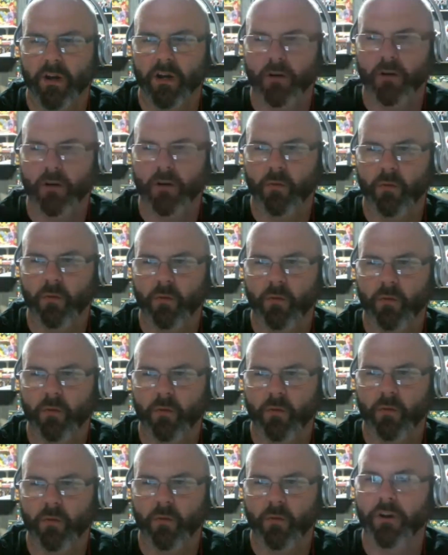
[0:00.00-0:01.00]
would
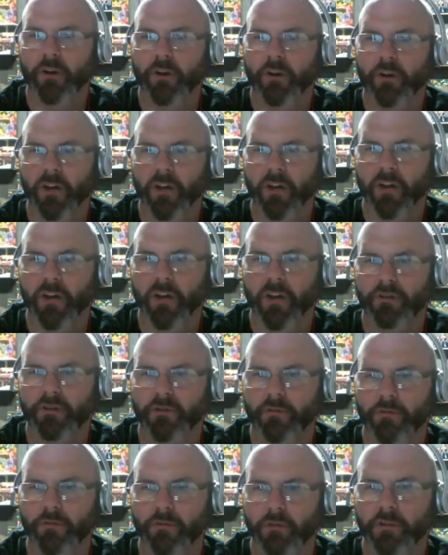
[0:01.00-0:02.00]
someone want to go
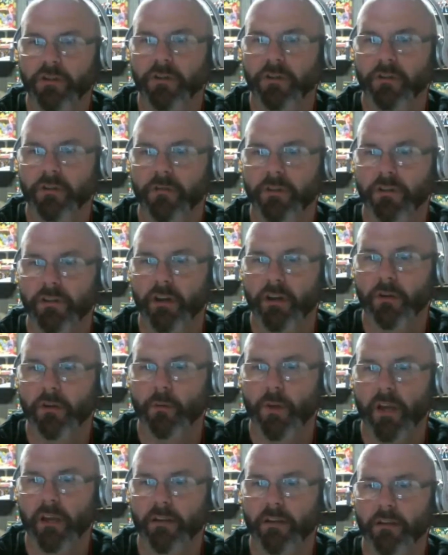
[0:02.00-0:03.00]
to
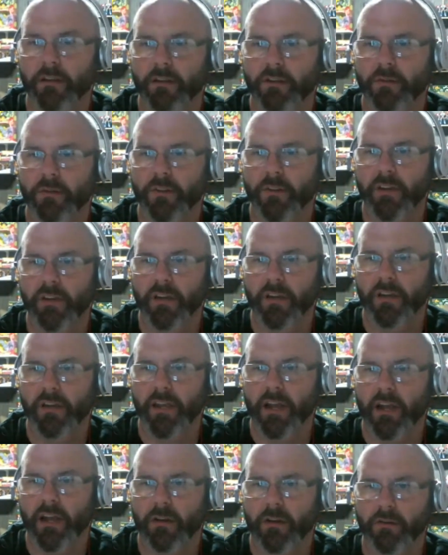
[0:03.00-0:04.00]
donate and do the
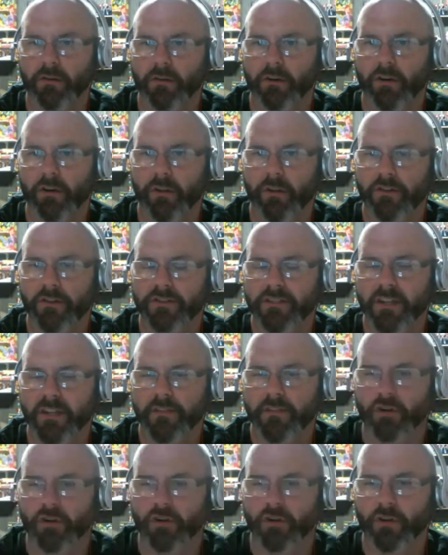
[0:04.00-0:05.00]
calendar and all the stuff
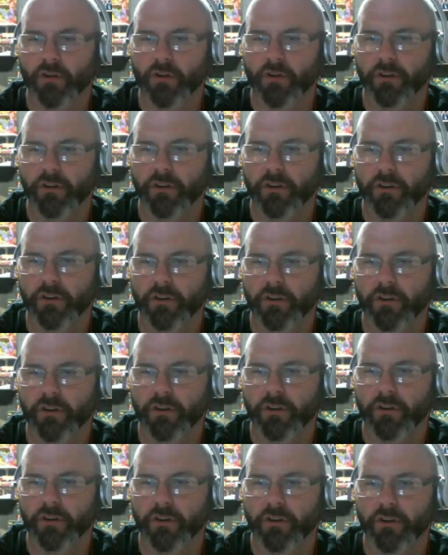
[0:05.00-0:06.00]
you're going to do?
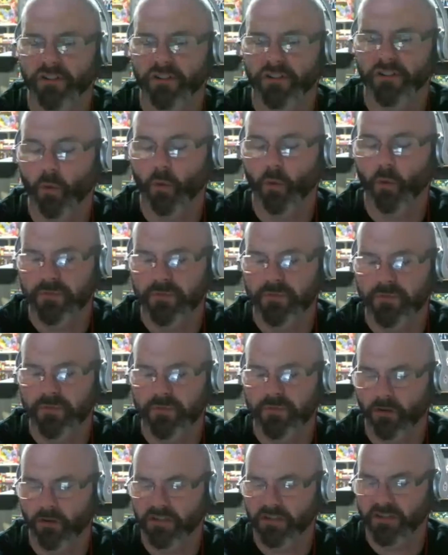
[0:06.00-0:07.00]
Is there a
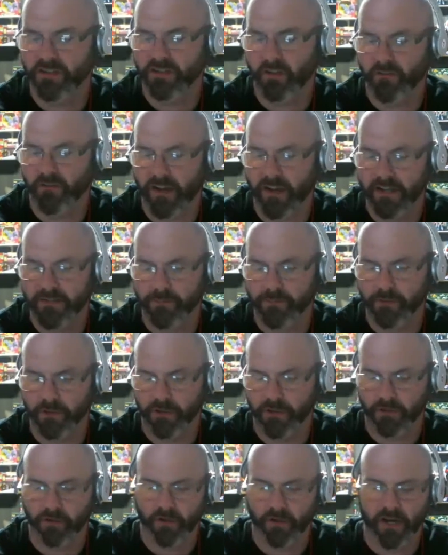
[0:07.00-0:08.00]
website, or is it on
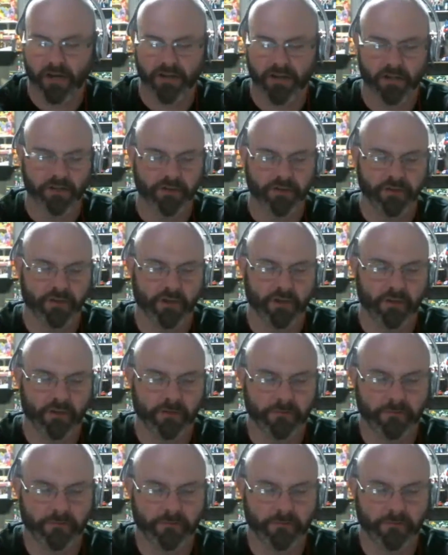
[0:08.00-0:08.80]
Facebook, or how do y'all do it all?